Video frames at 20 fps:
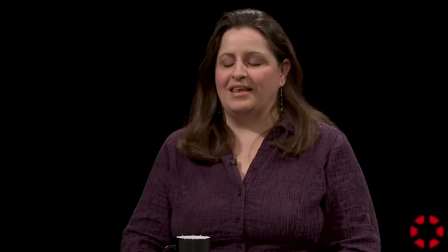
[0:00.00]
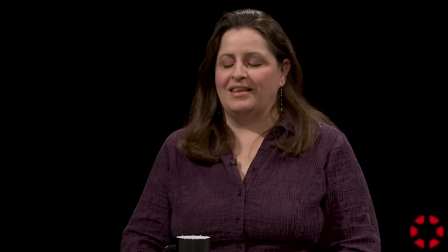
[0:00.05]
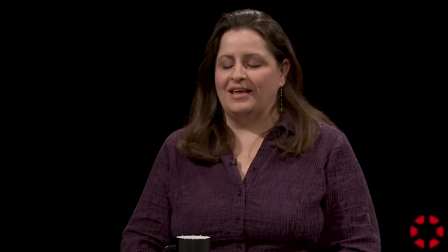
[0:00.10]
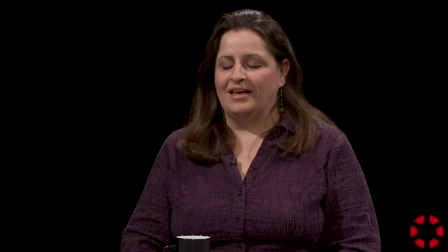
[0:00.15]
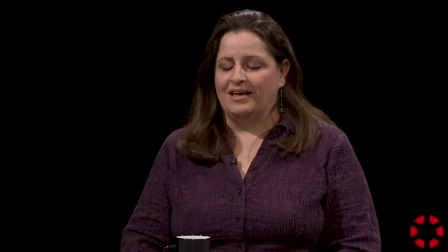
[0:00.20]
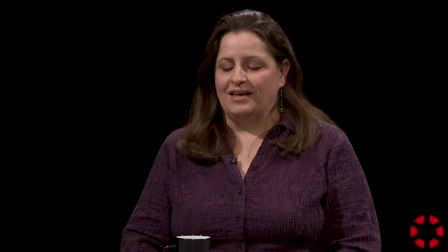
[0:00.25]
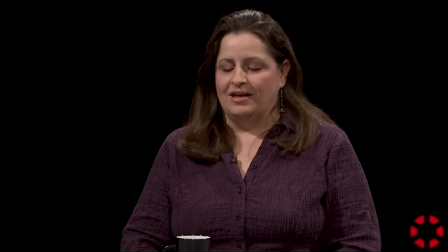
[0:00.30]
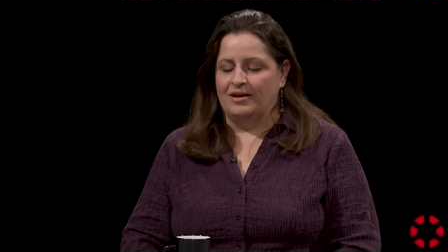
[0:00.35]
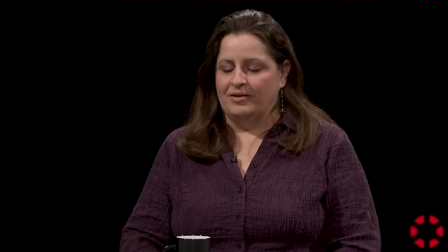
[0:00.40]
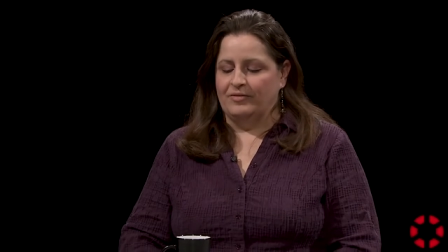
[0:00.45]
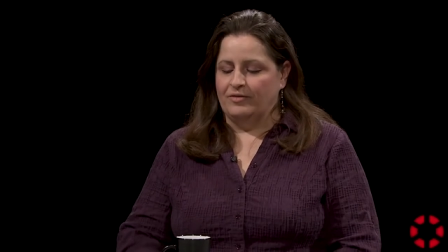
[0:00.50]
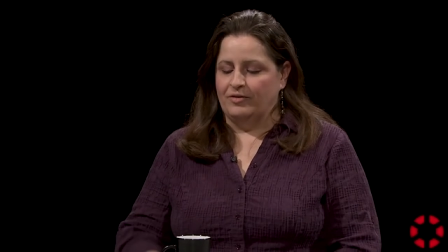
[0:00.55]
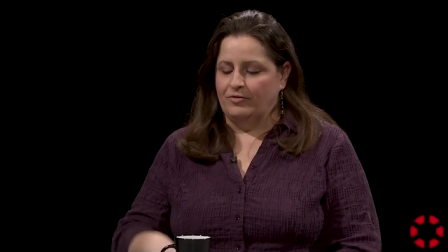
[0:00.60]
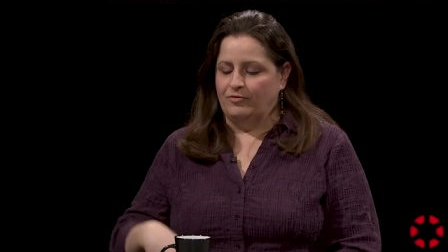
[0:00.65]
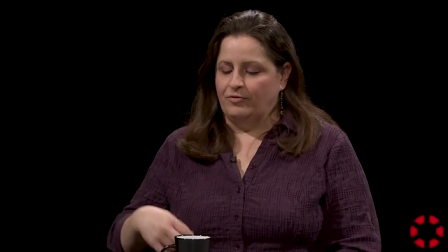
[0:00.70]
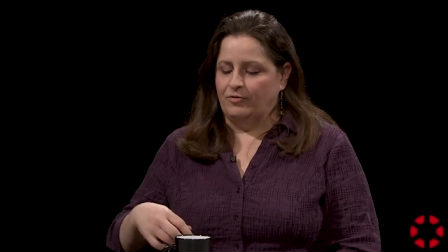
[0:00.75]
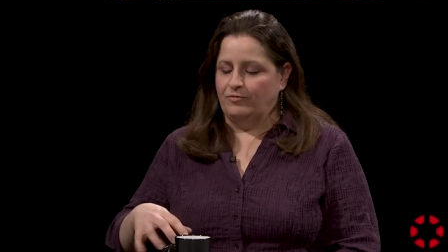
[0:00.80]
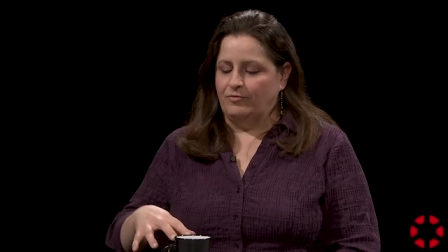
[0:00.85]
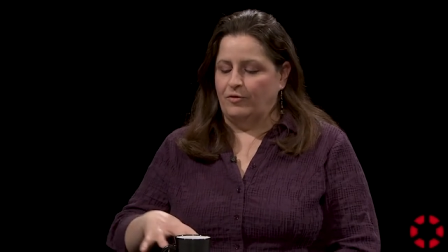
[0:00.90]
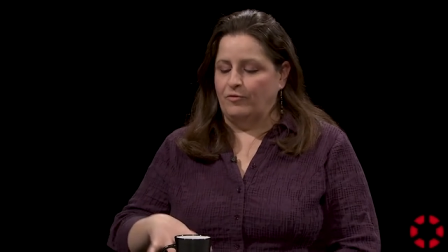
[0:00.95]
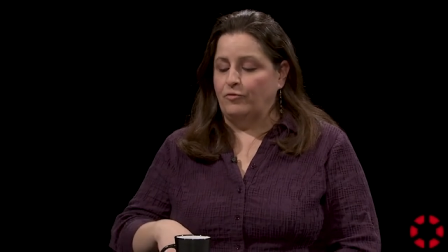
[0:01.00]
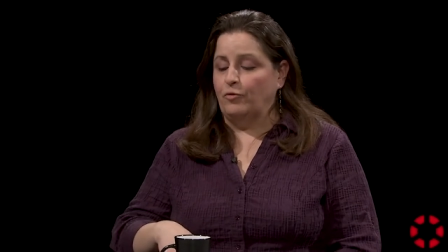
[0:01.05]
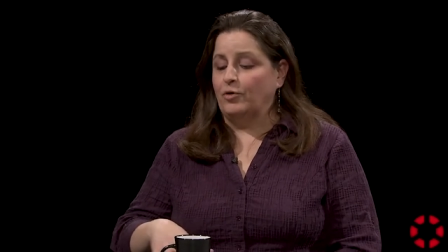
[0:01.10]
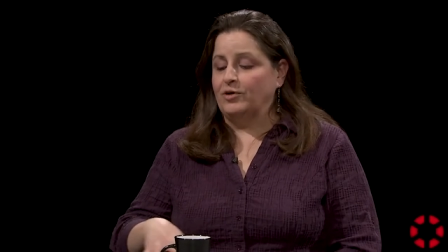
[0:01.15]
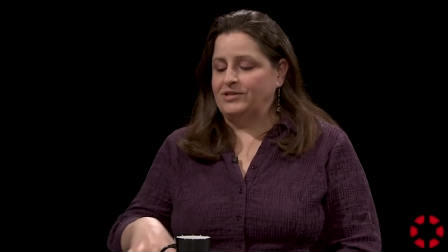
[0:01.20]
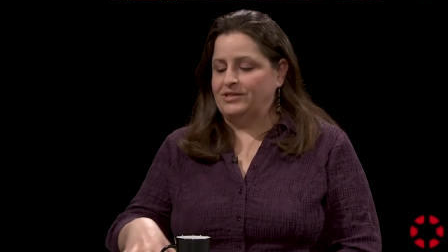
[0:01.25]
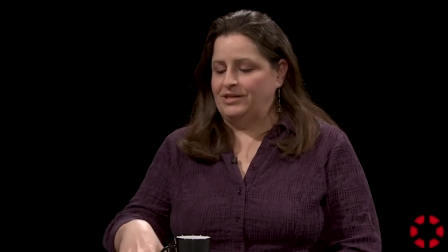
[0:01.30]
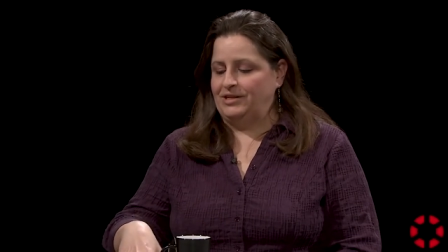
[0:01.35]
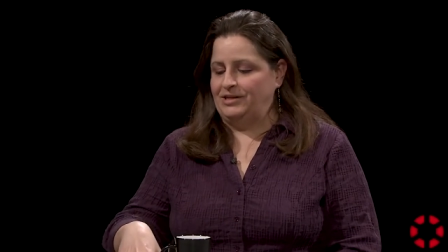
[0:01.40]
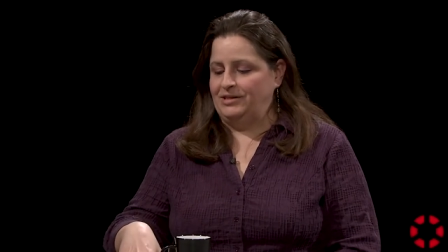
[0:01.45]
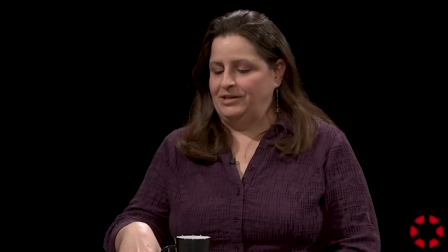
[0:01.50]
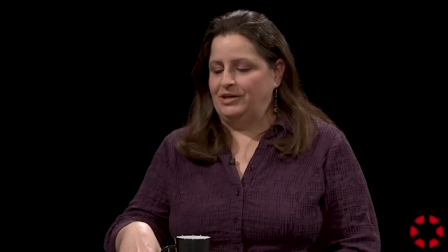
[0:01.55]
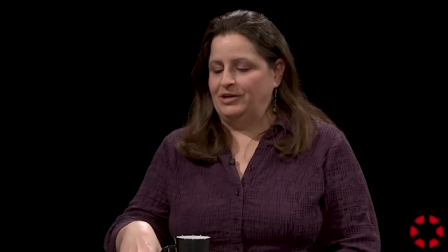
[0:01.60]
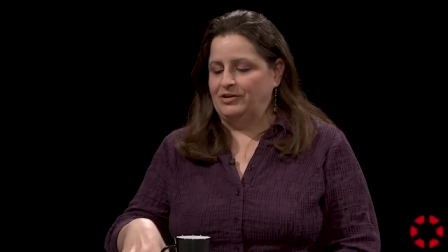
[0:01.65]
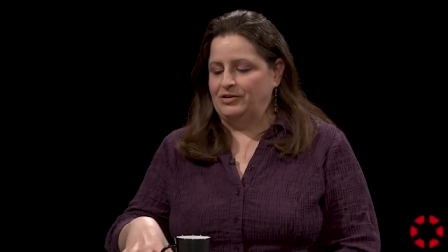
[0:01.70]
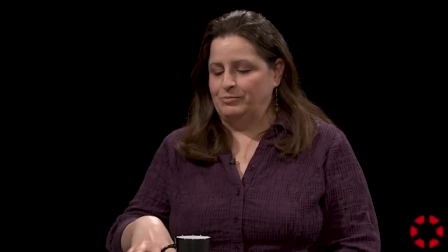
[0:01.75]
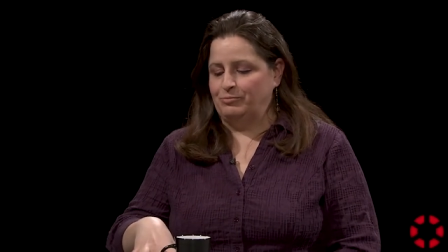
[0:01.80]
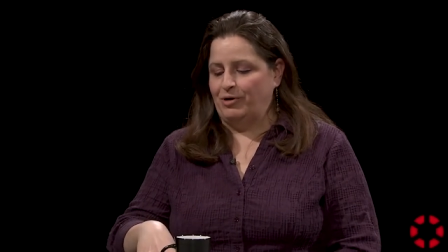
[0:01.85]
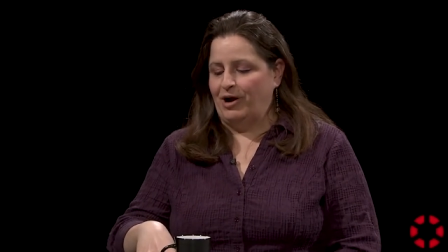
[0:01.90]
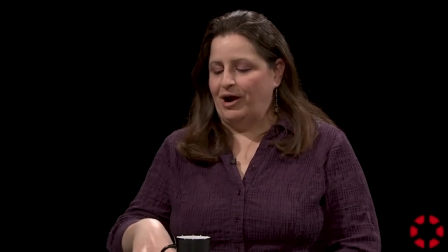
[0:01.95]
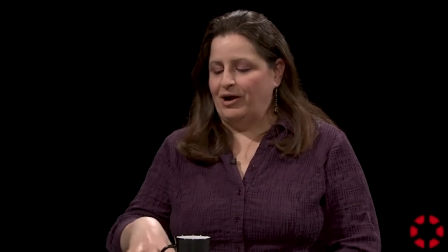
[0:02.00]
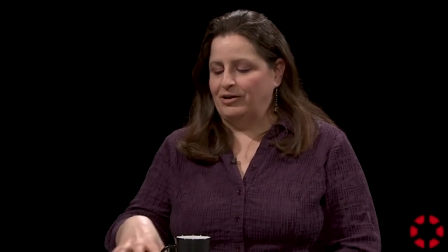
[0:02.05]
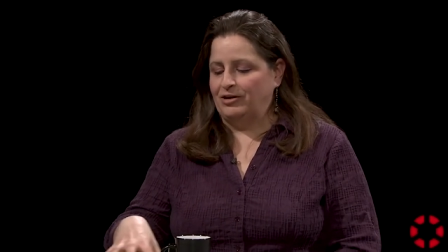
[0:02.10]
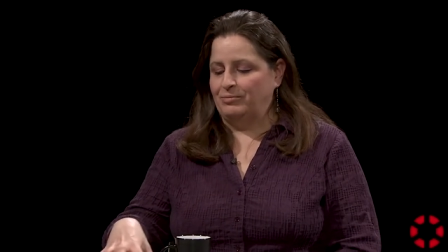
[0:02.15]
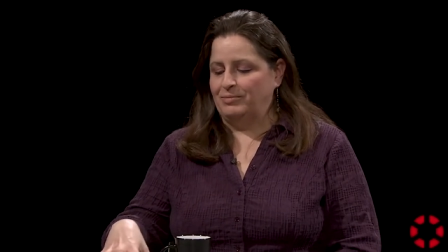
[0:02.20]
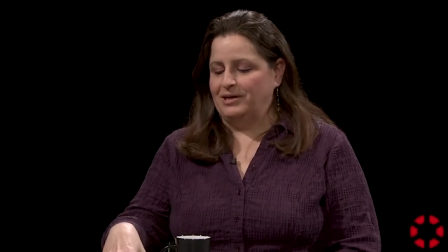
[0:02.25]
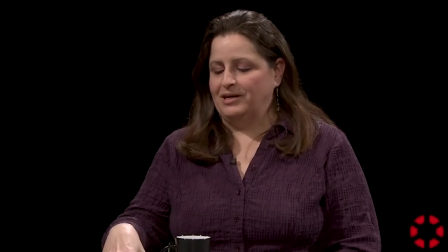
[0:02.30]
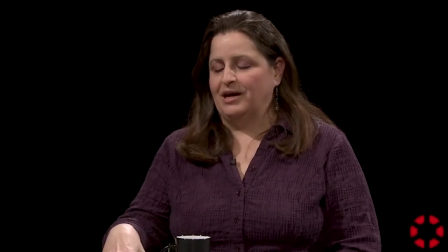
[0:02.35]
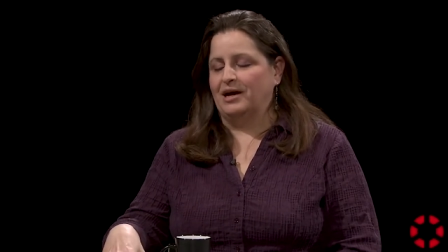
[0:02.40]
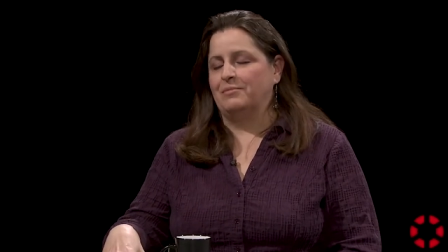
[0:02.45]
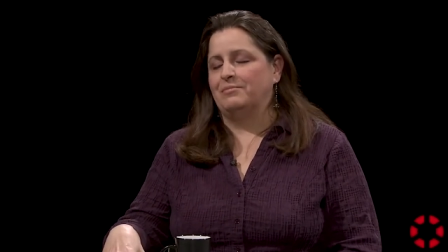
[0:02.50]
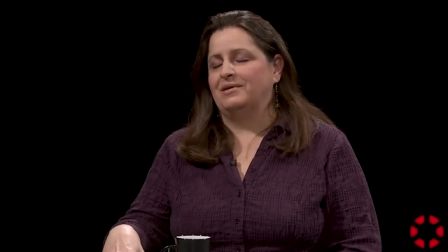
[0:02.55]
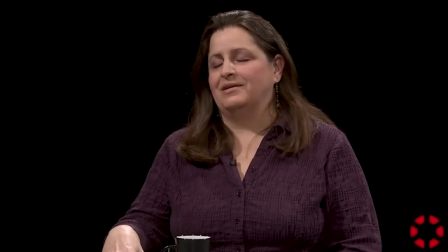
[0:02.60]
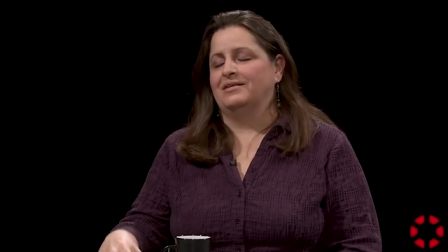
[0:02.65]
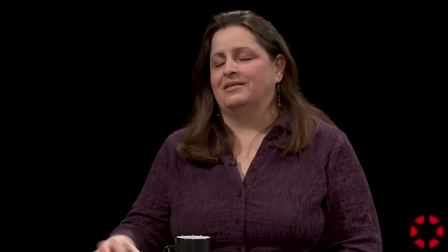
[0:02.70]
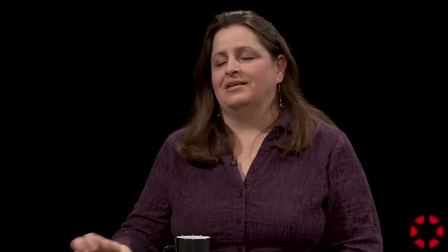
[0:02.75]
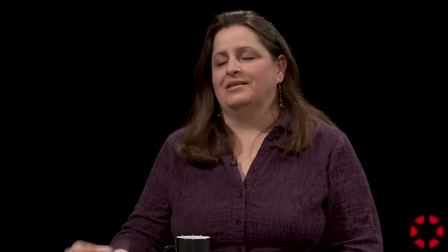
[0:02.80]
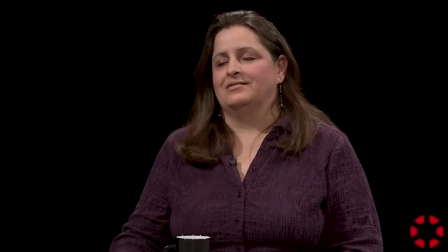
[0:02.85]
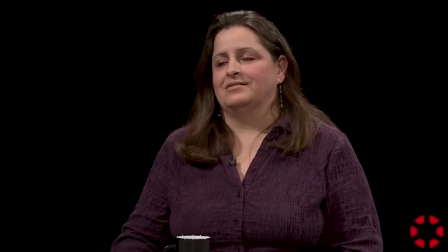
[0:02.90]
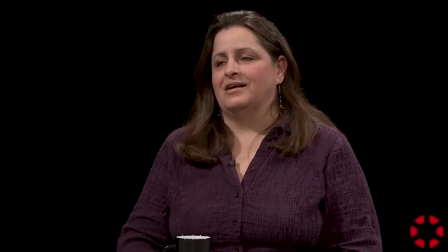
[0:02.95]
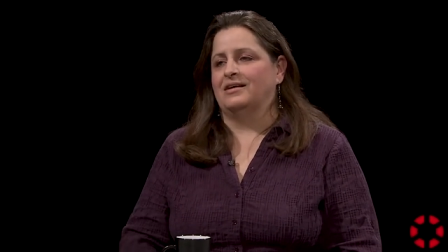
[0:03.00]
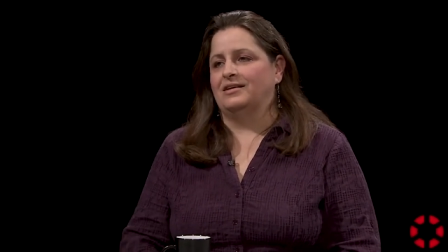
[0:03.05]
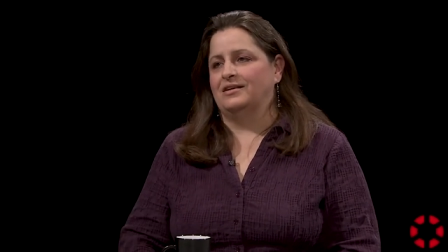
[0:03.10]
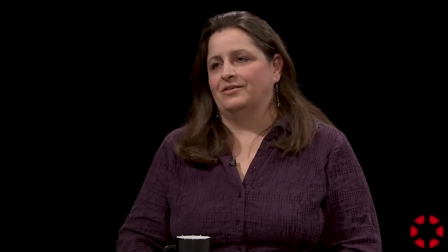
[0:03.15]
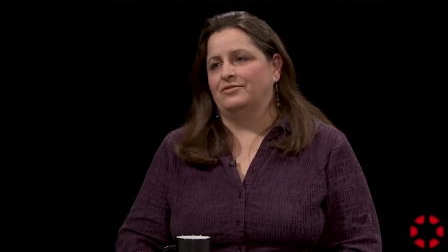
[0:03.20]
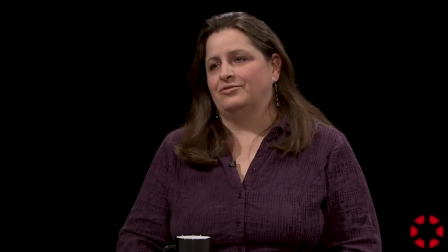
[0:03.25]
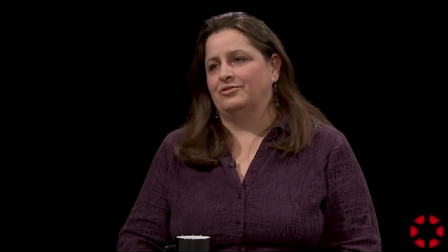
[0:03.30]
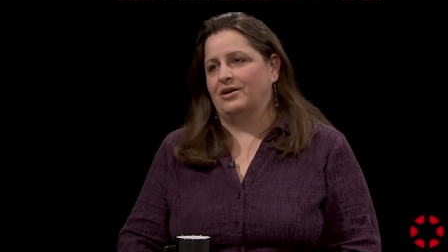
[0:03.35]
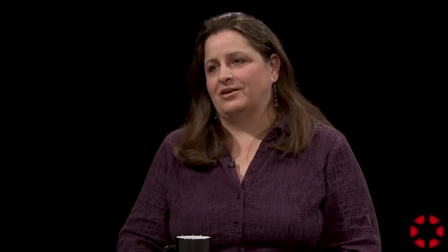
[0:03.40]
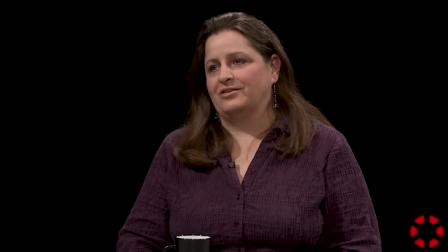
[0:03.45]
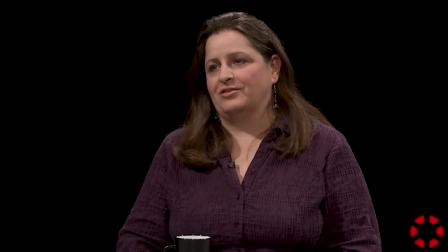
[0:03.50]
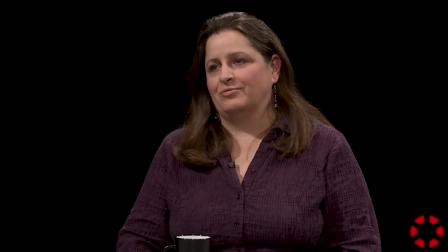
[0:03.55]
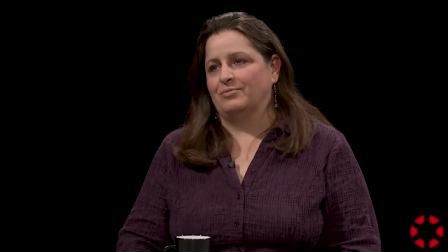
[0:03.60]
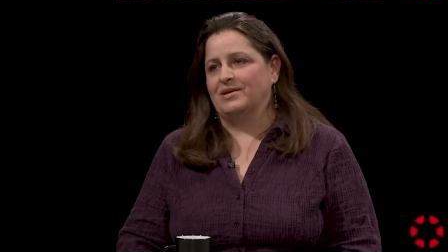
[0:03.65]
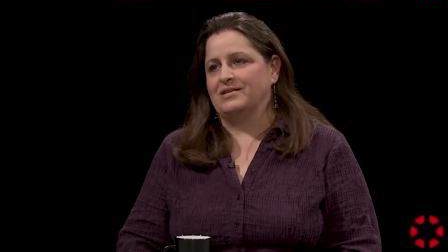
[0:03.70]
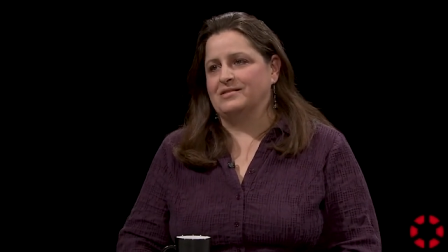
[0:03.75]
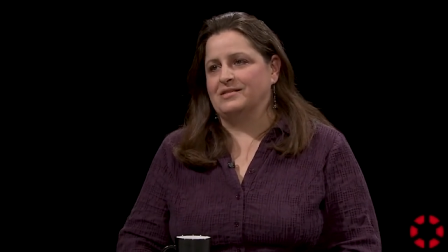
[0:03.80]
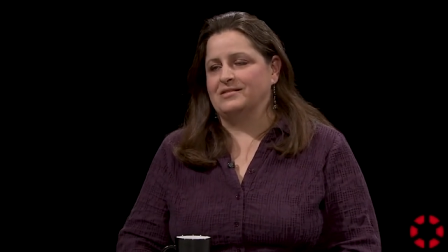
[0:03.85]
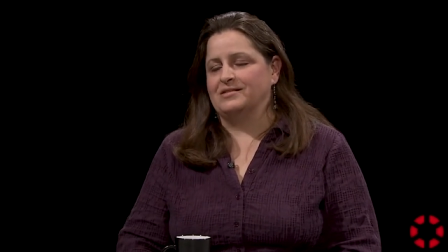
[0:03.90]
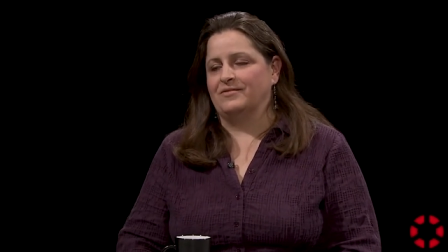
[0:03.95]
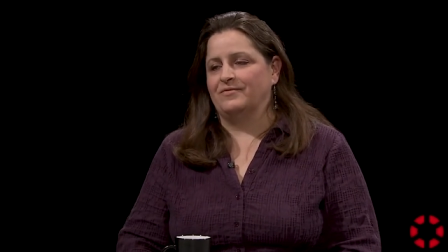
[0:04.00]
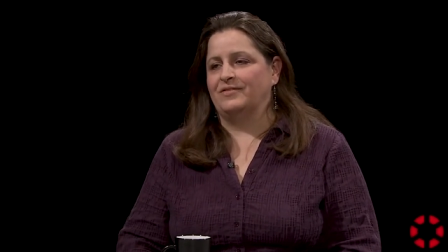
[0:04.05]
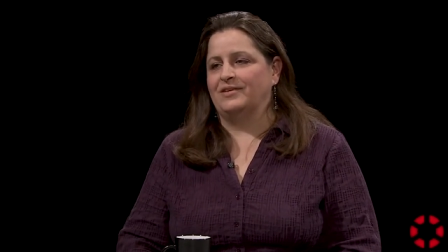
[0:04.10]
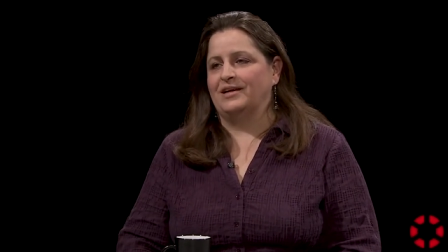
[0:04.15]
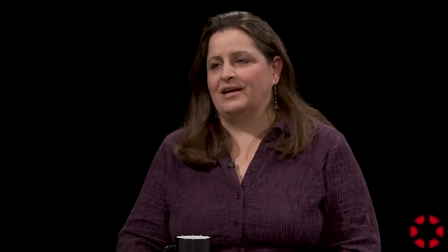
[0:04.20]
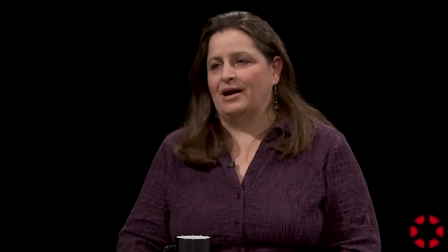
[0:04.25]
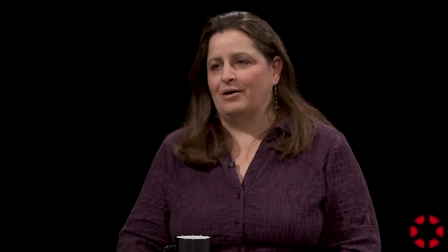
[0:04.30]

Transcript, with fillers: And for 14 years prior to becoming executive director of Muncie Symphony,